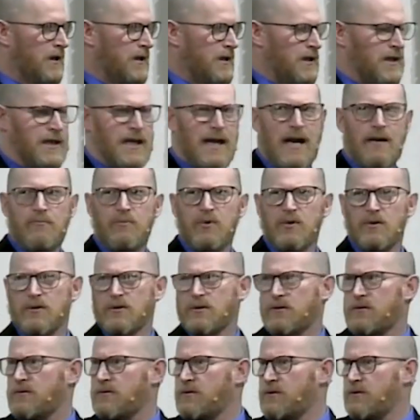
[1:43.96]
the Apple
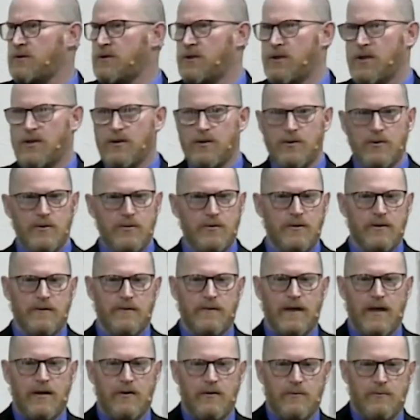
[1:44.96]
II, if
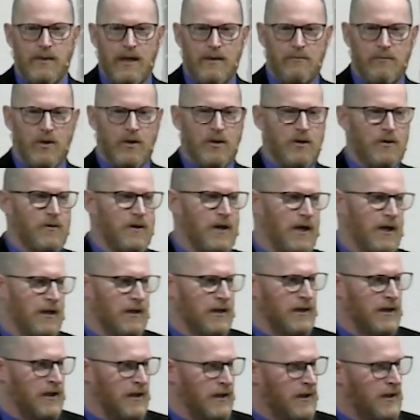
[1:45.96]
I remember
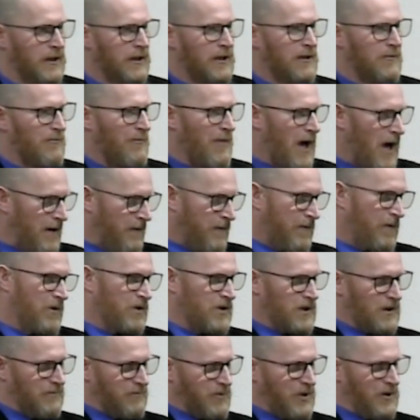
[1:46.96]
correctly. My first
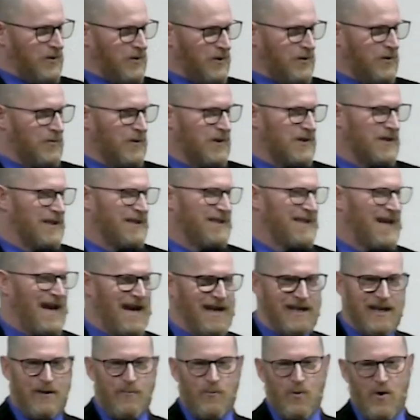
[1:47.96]
computer was the
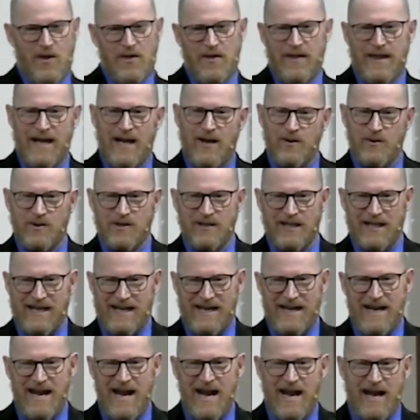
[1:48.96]
Tandy
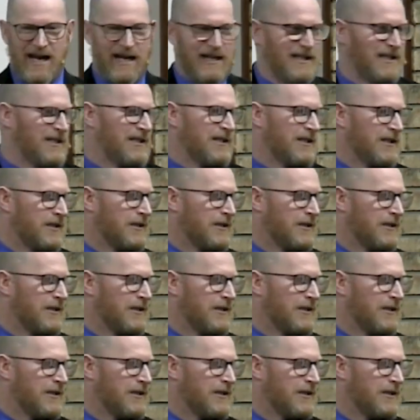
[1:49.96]
1000EX